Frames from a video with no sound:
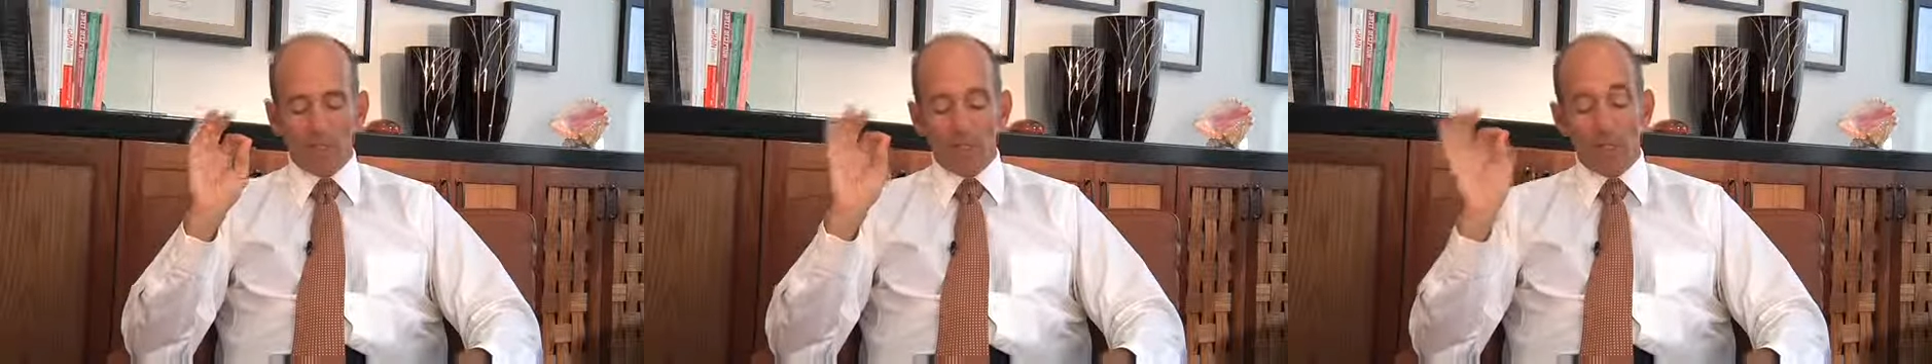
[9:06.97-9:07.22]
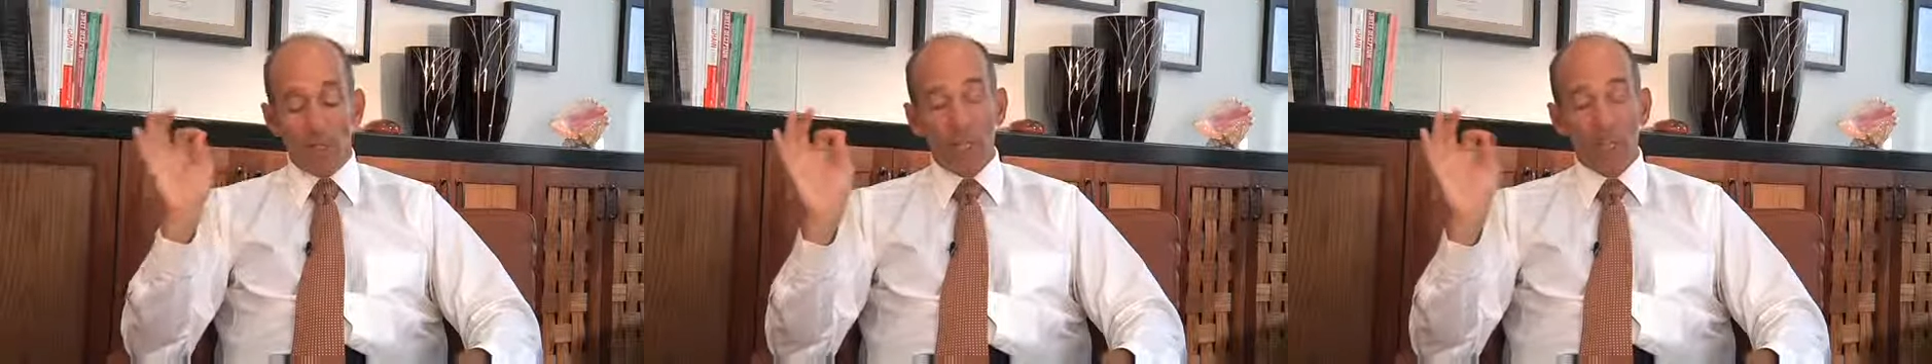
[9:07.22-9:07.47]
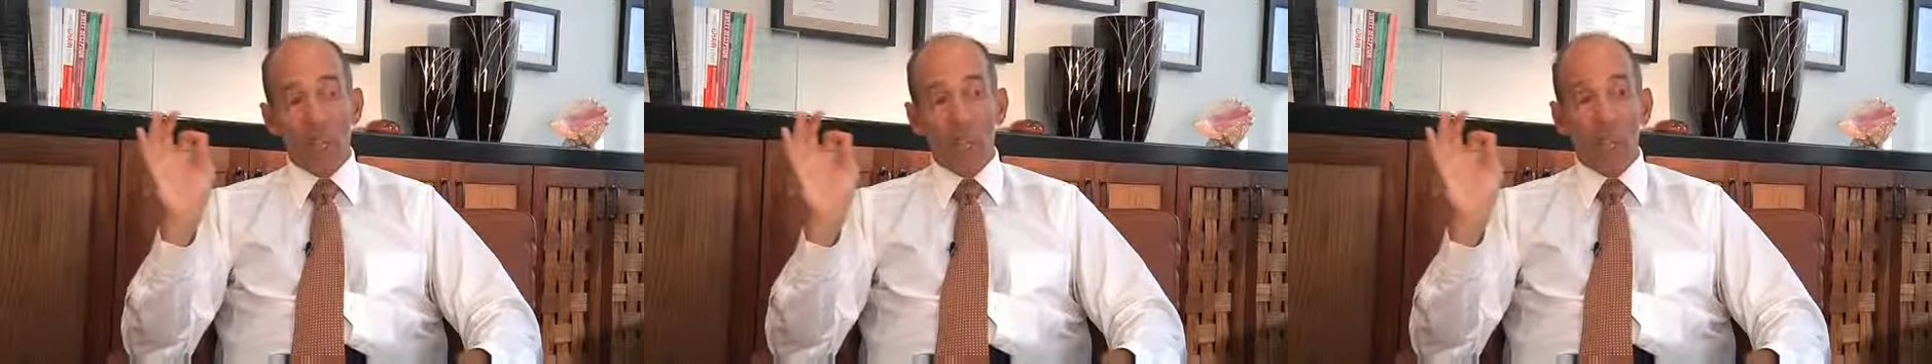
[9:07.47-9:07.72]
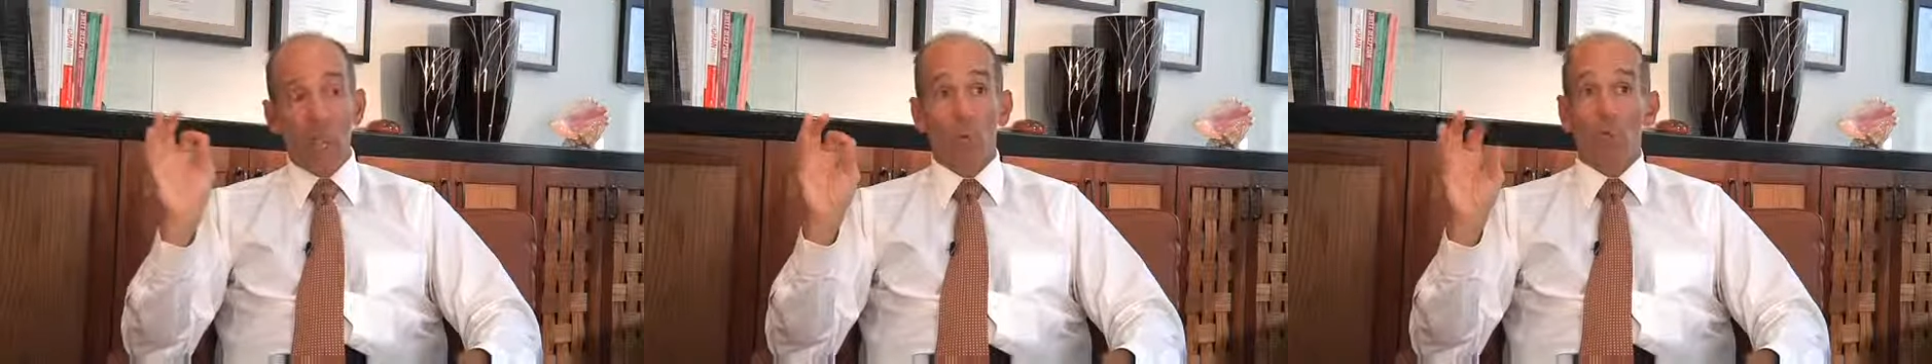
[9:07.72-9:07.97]
cheese is
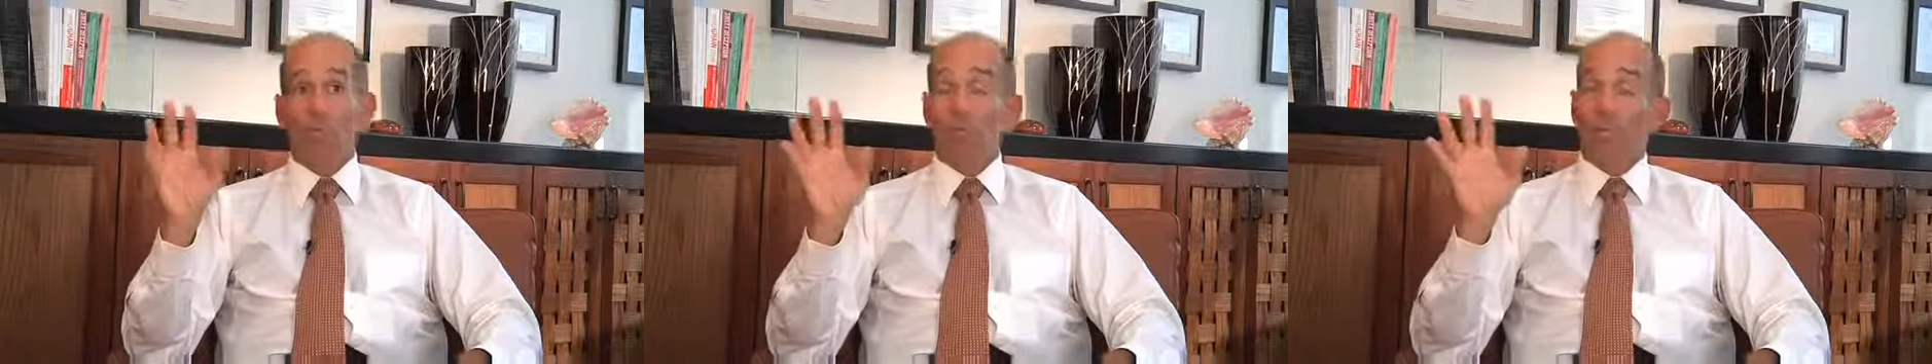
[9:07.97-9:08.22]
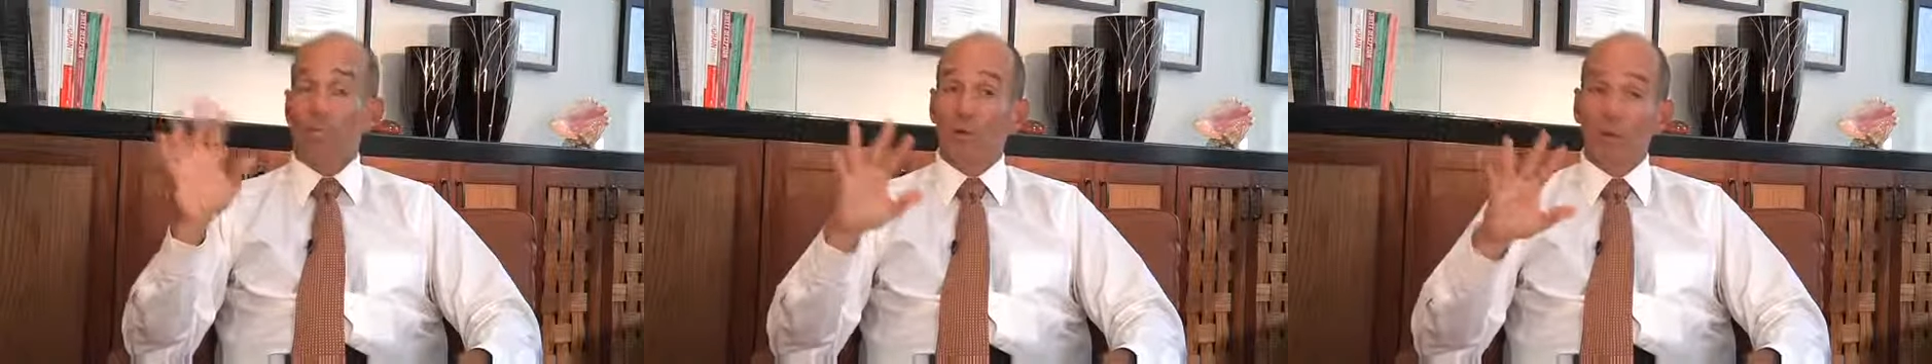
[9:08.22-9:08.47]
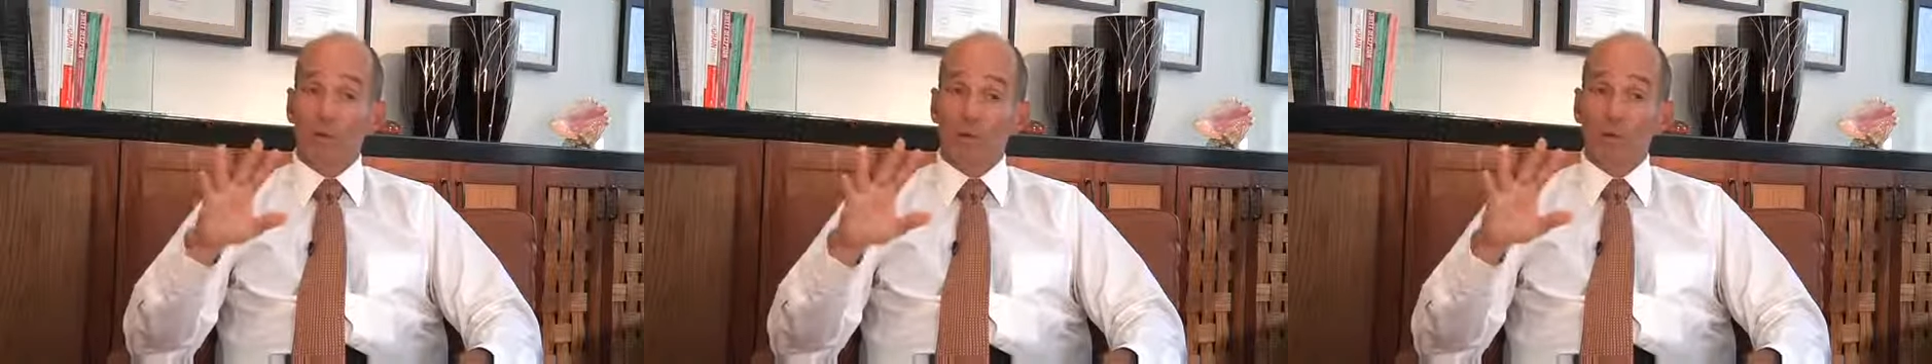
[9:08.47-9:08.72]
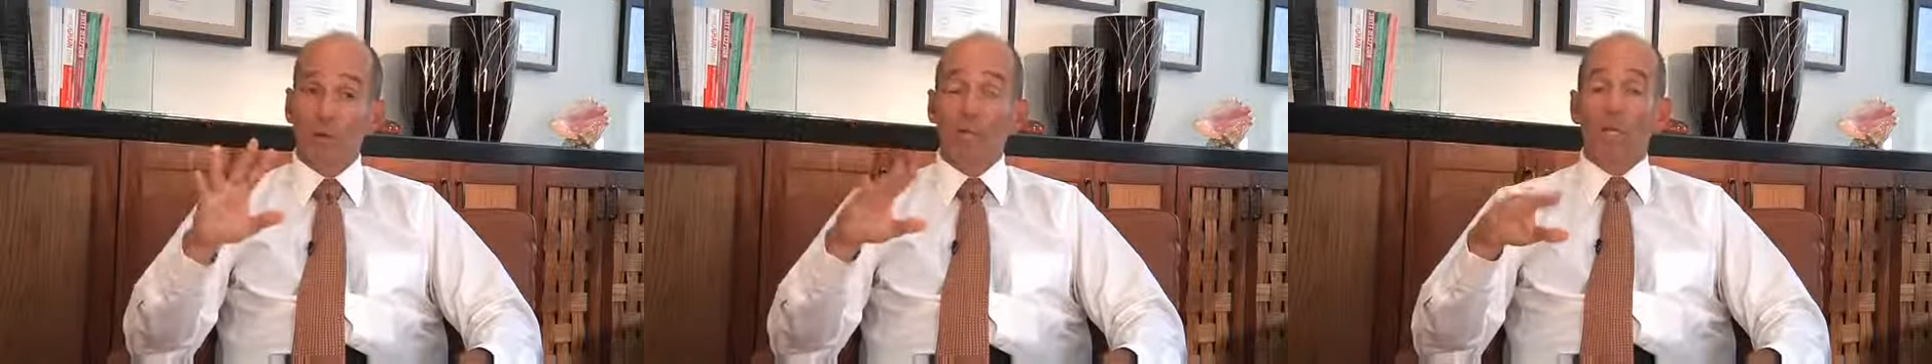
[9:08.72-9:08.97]
another one, soy
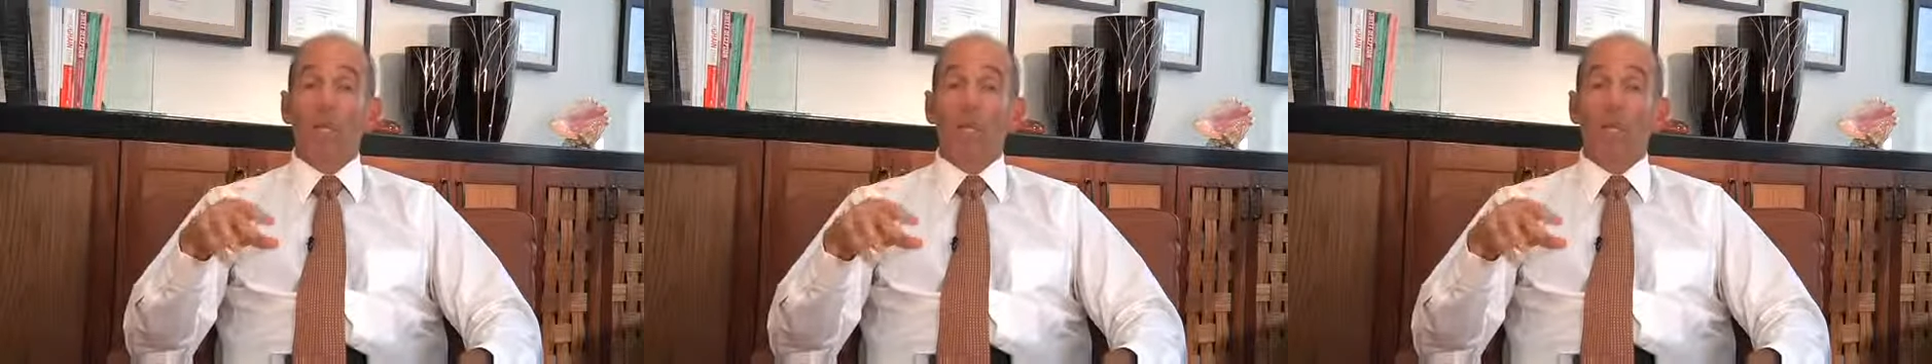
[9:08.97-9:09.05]
yogurt.